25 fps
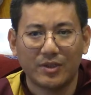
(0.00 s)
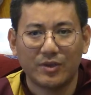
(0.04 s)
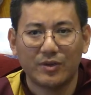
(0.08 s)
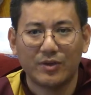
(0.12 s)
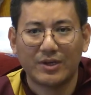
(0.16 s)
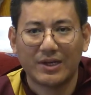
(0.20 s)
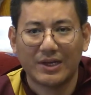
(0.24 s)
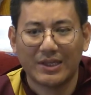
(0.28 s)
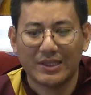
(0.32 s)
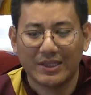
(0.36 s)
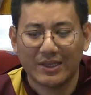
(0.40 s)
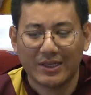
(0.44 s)
you
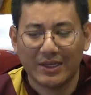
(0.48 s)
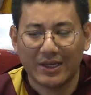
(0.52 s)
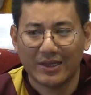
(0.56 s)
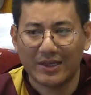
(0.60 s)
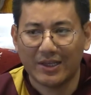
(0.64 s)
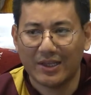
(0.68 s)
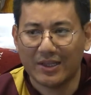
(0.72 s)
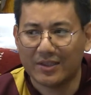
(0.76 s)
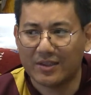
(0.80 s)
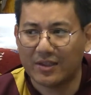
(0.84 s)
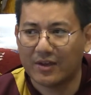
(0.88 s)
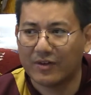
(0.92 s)
can get
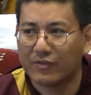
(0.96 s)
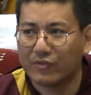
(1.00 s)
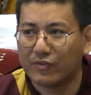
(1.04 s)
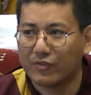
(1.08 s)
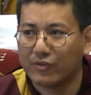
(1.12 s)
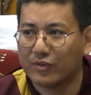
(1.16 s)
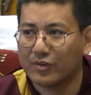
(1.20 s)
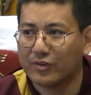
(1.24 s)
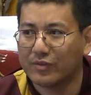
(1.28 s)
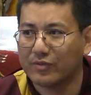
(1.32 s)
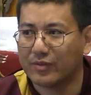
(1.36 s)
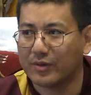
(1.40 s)
enough
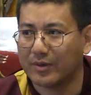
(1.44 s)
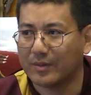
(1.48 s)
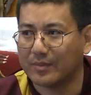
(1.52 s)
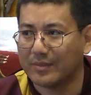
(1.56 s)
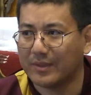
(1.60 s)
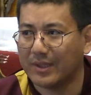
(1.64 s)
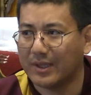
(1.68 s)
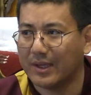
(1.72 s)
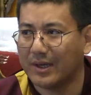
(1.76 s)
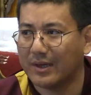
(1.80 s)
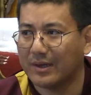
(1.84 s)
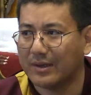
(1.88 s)
food from
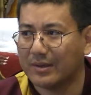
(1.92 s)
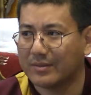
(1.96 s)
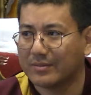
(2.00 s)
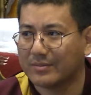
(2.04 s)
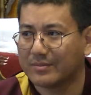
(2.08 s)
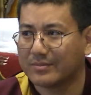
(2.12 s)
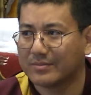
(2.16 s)
there.